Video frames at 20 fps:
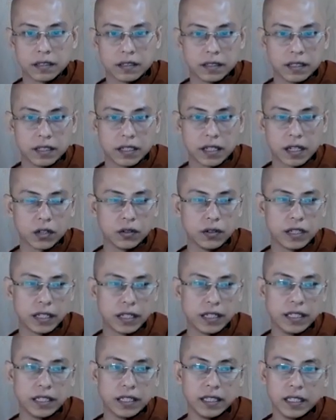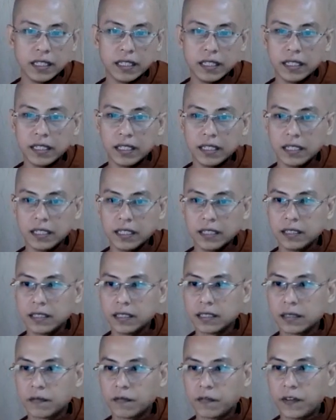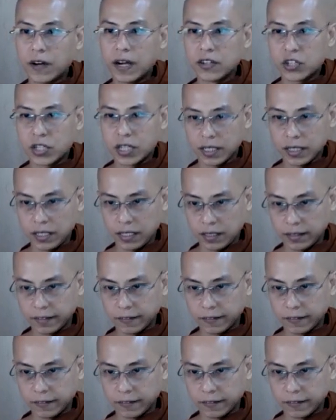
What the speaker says: included in the functioning.